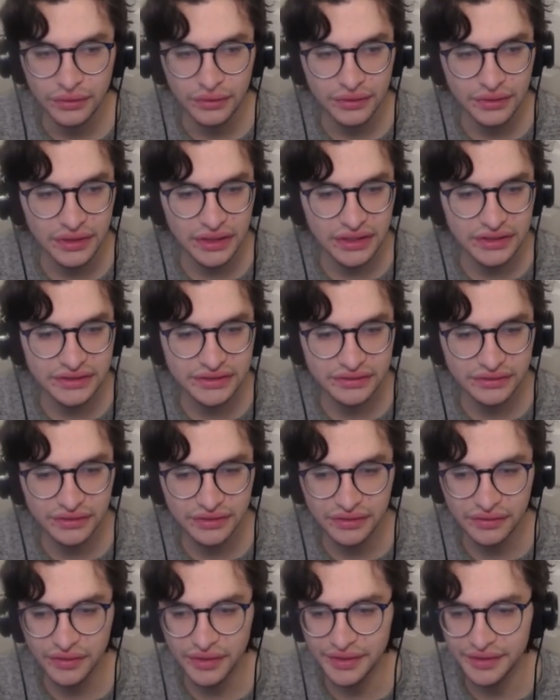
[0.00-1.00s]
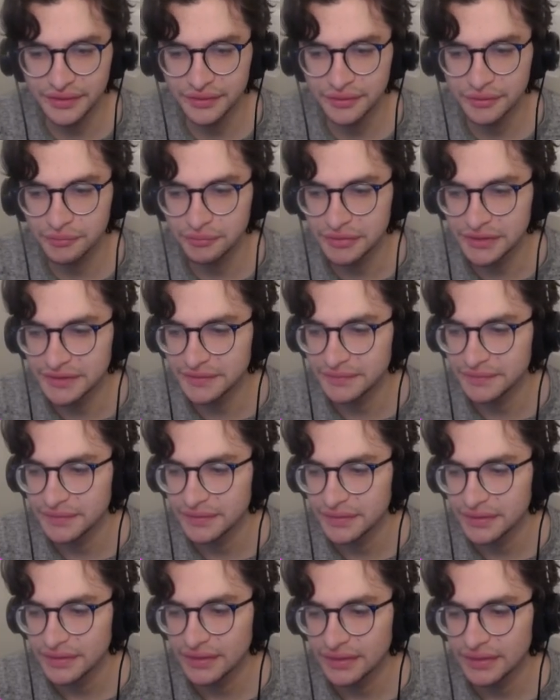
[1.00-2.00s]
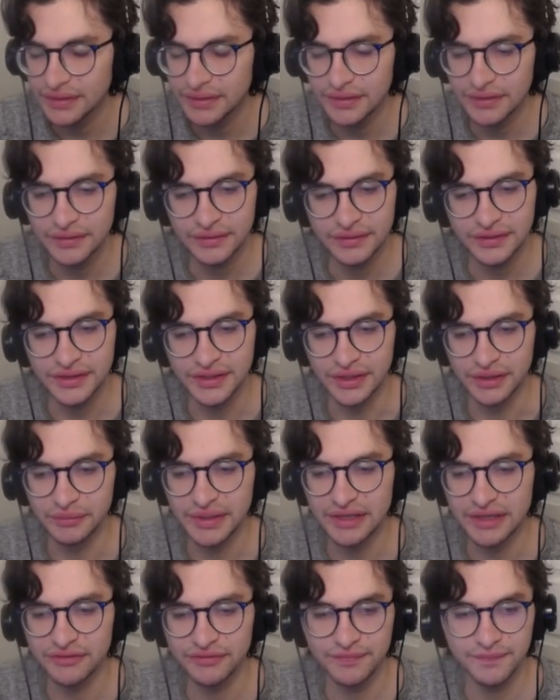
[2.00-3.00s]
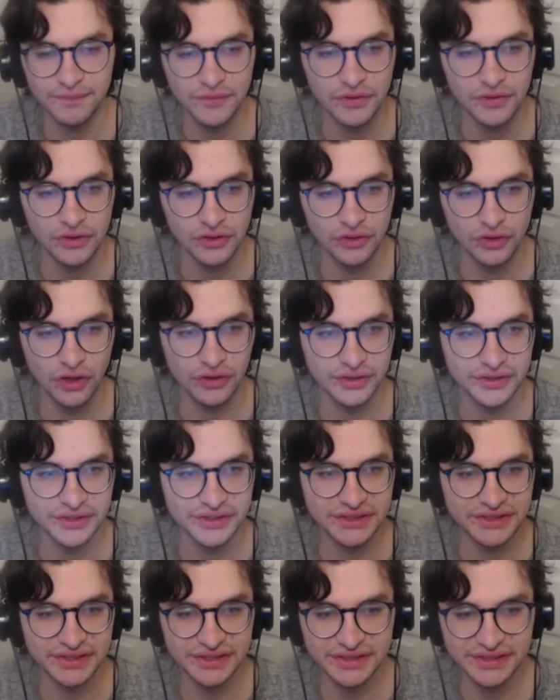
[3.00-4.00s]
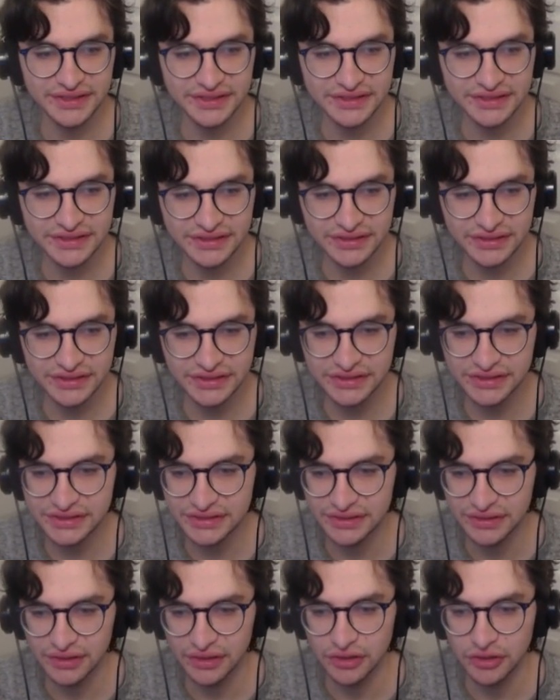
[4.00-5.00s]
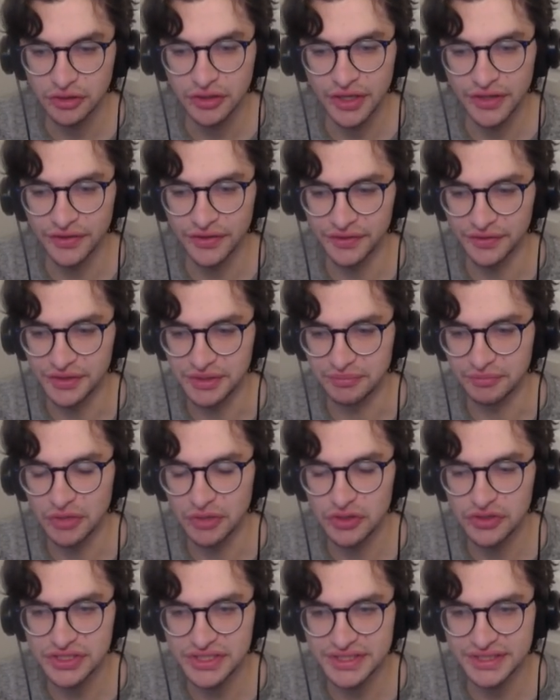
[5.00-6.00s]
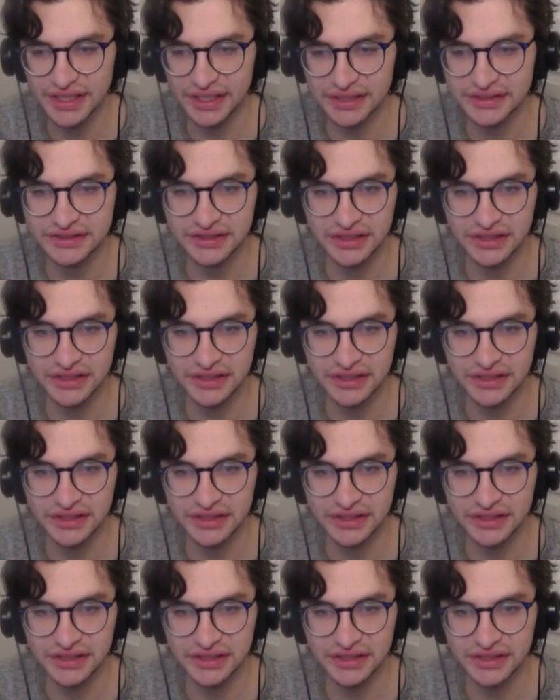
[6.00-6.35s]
Doesn't look like it, but we have longest distance, and then the most DX